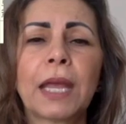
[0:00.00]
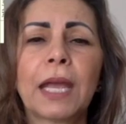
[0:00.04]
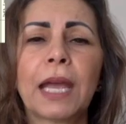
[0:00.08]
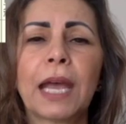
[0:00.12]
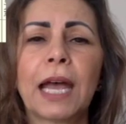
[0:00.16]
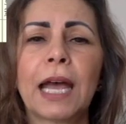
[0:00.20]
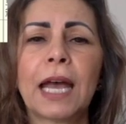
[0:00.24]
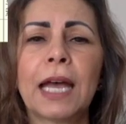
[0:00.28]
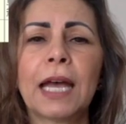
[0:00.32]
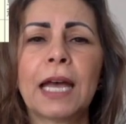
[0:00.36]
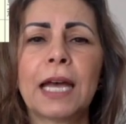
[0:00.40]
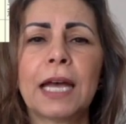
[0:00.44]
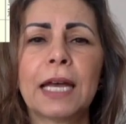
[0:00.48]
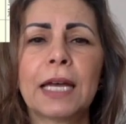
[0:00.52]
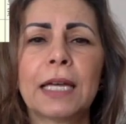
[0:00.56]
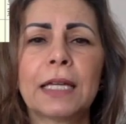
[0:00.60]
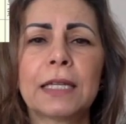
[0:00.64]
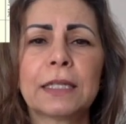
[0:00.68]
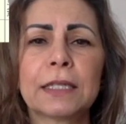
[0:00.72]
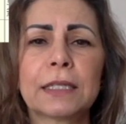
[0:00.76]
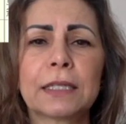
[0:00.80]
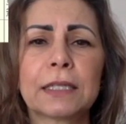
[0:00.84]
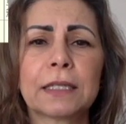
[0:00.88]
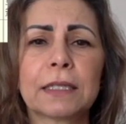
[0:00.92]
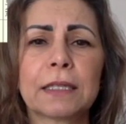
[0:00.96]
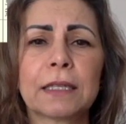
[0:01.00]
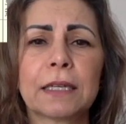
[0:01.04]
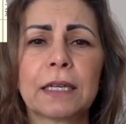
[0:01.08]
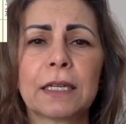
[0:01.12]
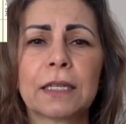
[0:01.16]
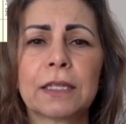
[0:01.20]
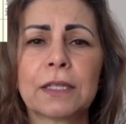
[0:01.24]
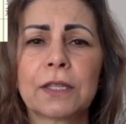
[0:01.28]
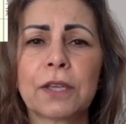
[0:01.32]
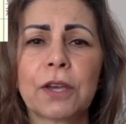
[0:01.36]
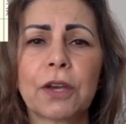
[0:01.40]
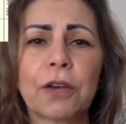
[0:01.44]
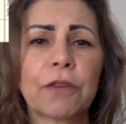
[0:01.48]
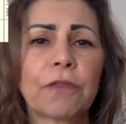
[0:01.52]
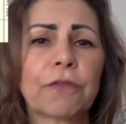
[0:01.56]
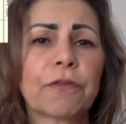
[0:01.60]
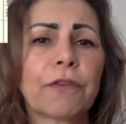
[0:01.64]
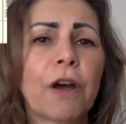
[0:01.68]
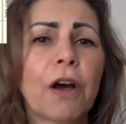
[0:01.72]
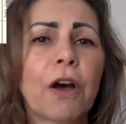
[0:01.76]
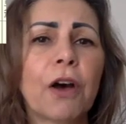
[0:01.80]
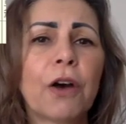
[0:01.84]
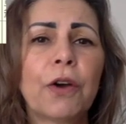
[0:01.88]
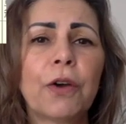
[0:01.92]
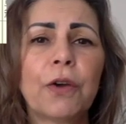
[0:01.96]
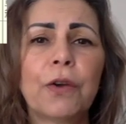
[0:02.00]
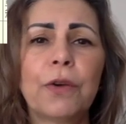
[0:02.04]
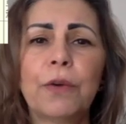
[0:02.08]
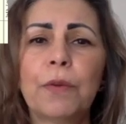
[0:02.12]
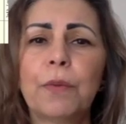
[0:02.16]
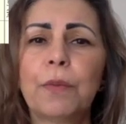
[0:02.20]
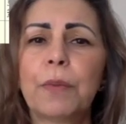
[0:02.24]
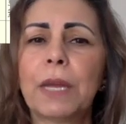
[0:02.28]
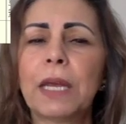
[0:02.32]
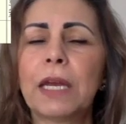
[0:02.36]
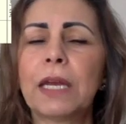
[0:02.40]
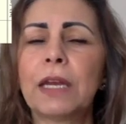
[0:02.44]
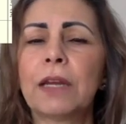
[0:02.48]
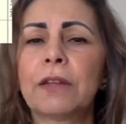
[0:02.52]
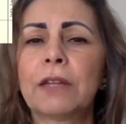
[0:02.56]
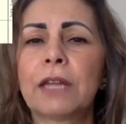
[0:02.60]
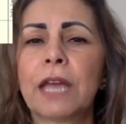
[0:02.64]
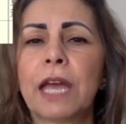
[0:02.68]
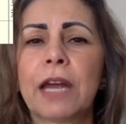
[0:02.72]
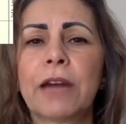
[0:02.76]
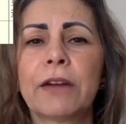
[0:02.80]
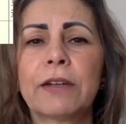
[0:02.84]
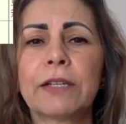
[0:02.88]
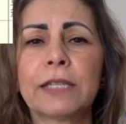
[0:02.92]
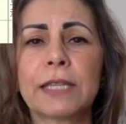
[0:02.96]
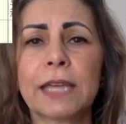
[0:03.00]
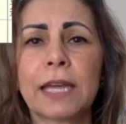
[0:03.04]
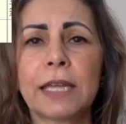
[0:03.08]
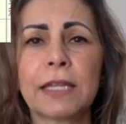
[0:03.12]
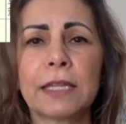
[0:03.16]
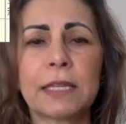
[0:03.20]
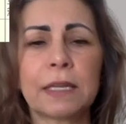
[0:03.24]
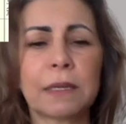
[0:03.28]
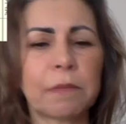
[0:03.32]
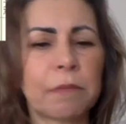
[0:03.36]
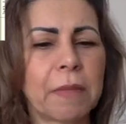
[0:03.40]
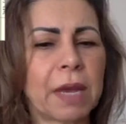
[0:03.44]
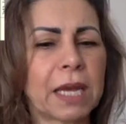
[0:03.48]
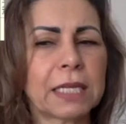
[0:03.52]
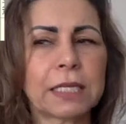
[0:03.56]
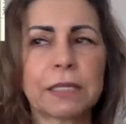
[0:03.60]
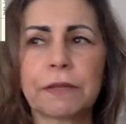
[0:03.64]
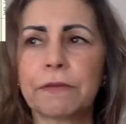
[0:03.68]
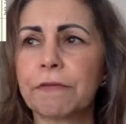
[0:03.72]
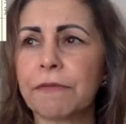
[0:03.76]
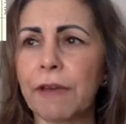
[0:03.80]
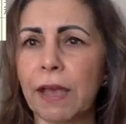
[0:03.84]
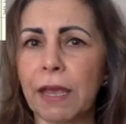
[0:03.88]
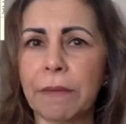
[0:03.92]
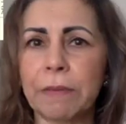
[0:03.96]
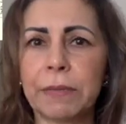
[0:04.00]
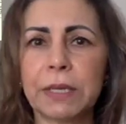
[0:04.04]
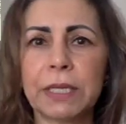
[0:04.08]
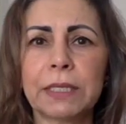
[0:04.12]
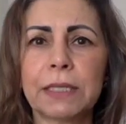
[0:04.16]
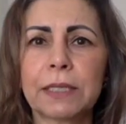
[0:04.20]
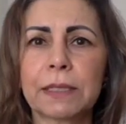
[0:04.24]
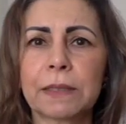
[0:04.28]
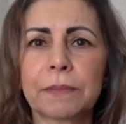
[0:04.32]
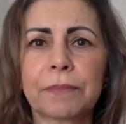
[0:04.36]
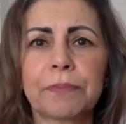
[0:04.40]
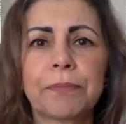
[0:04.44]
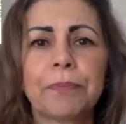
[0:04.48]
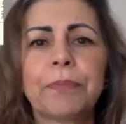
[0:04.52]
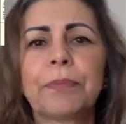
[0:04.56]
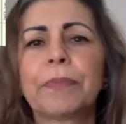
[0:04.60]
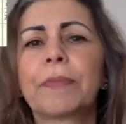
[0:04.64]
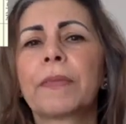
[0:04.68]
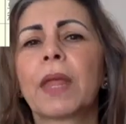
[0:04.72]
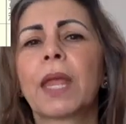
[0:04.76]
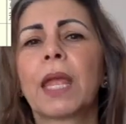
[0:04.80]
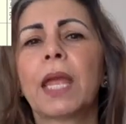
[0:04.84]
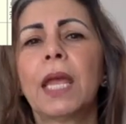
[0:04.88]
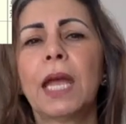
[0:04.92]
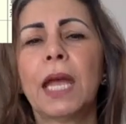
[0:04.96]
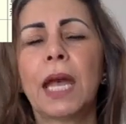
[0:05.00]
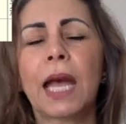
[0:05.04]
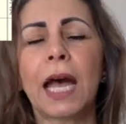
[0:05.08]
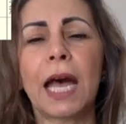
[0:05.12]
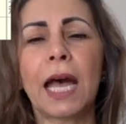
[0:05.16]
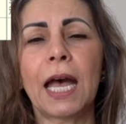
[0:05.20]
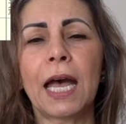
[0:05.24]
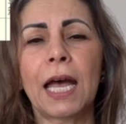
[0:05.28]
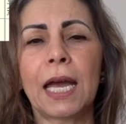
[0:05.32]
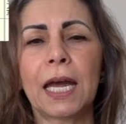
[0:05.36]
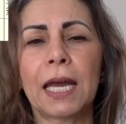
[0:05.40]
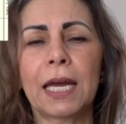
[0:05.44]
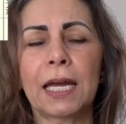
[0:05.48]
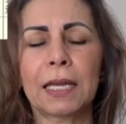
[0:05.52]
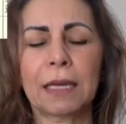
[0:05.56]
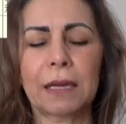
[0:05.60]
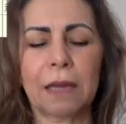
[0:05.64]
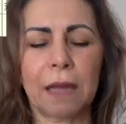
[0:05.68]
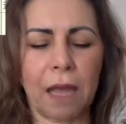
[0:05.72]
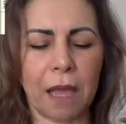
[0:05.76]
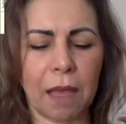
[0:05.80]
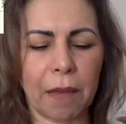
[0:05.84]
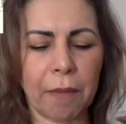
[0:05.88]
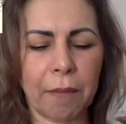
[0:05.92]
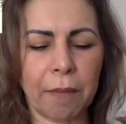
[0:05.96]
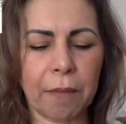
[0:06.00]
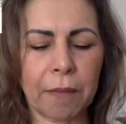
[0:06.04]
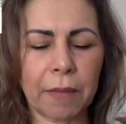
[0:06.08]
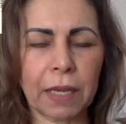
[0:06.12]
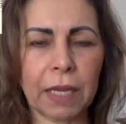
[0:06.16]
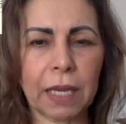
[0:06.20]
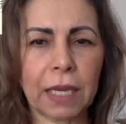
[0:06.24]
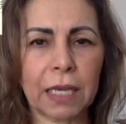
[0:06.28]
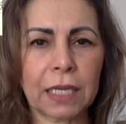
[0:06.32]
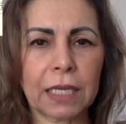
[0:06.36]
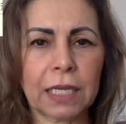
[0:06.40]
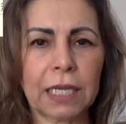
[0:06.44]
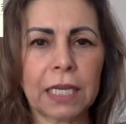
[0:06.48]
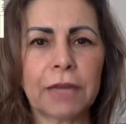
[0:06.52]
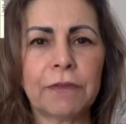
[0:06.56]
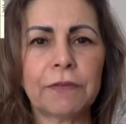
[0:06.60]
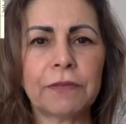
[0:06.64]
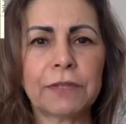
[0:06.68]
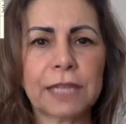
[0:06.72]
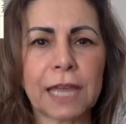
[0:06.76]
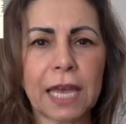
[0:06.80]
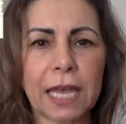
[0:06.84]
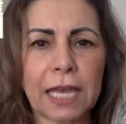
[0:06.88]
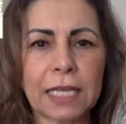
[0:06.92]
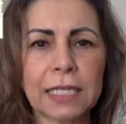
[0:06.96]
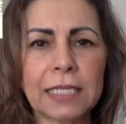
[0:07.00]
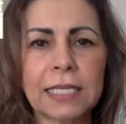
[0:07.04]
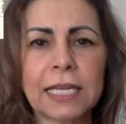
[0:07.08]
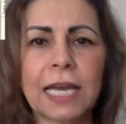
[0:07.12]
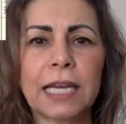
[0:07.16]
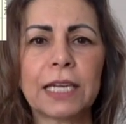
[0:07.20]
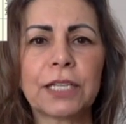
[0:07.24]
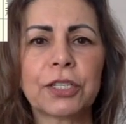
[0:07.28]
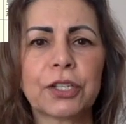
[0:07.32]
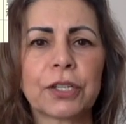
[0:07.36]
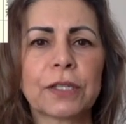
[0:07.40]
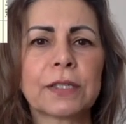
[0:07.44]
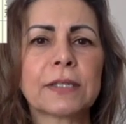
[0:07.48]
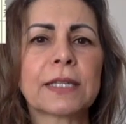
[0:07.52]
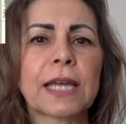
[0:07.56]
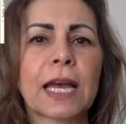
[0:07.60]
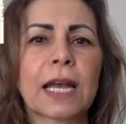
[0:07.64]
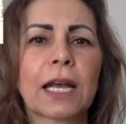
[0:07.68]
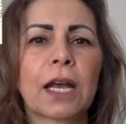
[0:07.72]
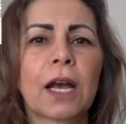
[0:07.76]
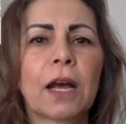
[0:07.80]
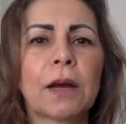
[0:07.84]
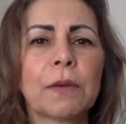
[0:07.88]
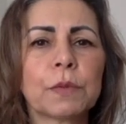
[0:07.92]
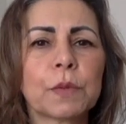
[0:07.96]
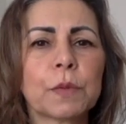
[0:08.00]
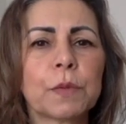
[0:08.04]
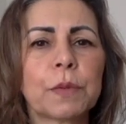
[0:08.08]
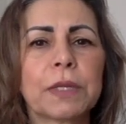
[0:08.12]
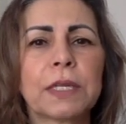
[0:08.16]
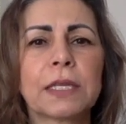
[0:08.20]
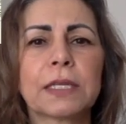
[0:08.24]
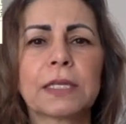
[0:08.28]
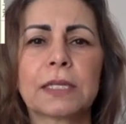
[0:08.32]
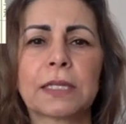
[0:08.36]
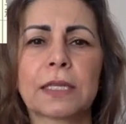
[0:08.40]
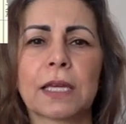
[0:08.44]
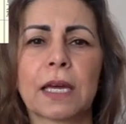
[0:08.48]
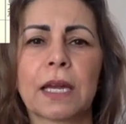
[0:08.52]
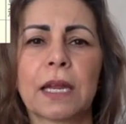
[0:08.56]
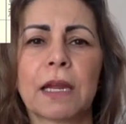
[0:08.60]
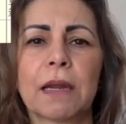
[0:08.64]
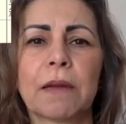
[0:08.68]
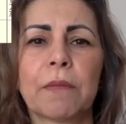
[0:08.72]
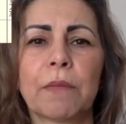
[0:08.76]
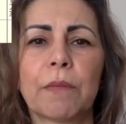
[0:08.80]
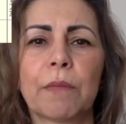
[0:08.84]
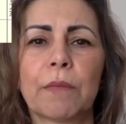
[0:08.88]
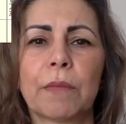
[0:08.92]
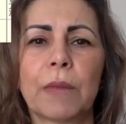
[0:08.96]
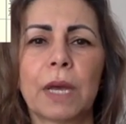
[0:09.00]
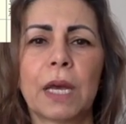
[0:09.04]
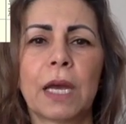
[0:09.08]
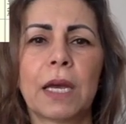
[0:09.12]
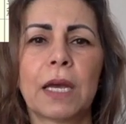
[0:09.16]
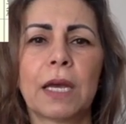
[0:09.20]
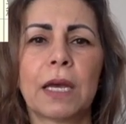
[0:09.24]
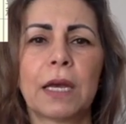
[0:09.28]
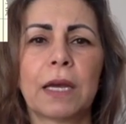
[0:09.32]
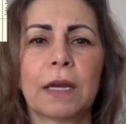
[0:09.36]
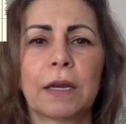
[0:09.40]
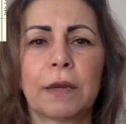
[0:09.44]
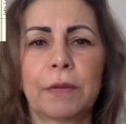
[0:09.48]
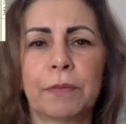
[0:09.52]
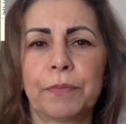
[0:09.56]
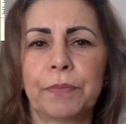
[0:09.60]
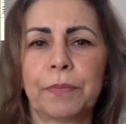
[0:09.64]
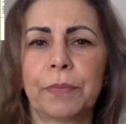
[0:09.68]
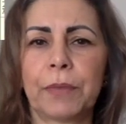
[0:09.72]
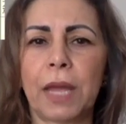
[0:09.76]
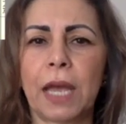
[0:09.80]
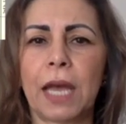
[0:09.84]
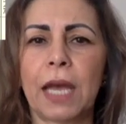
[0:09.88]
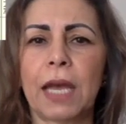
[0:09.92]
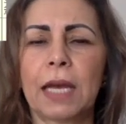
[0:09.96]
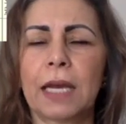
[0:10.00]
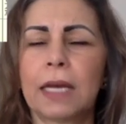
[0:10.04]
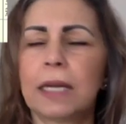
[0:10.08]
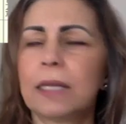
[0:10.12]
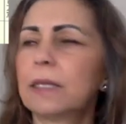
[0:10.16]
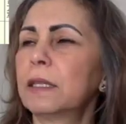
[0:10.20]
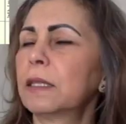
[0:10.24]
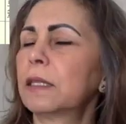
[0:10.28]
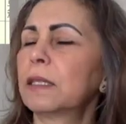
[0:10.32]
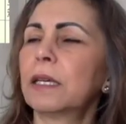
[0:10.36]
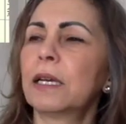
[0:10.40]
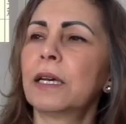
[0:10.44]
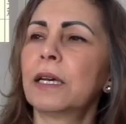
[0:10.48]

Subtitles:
And so Rahu being on her ascendant makes her famous. And it gives that intelligence that comes with the sun, and